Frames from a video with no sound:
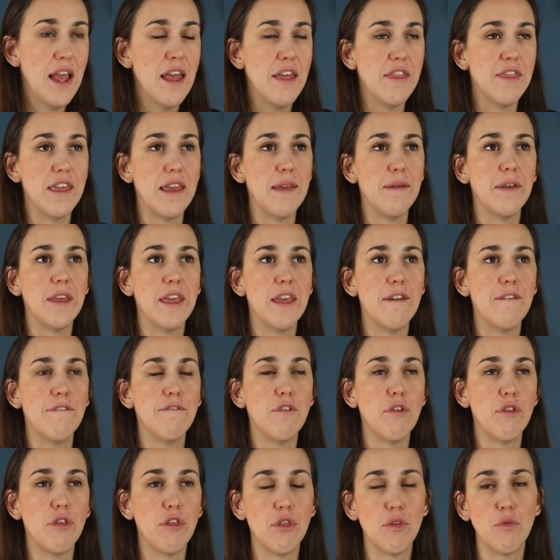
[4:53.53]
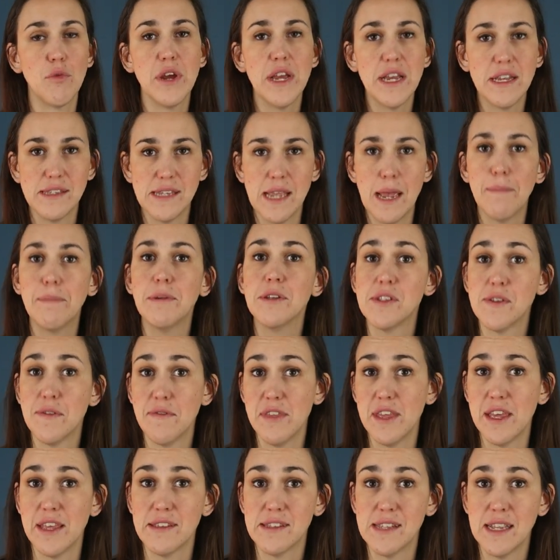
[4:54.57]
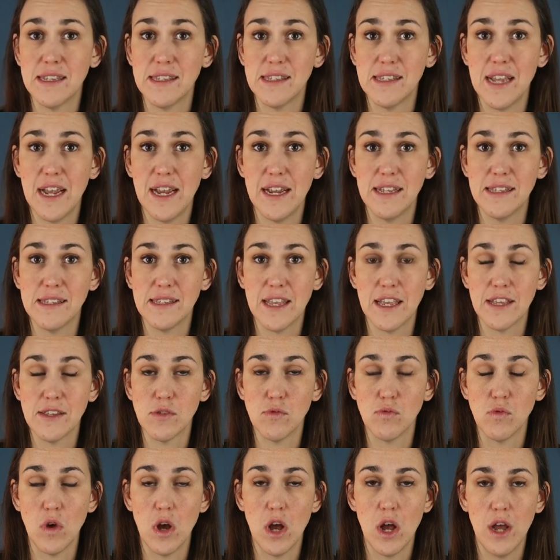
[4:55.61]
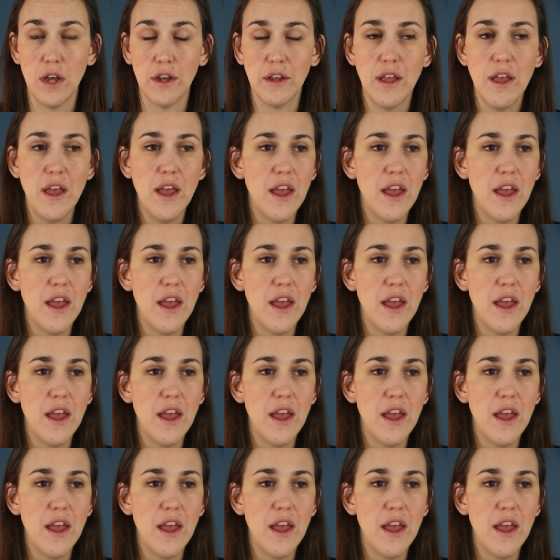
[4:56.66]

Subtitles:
They give 3 examples of things that science gets wrong.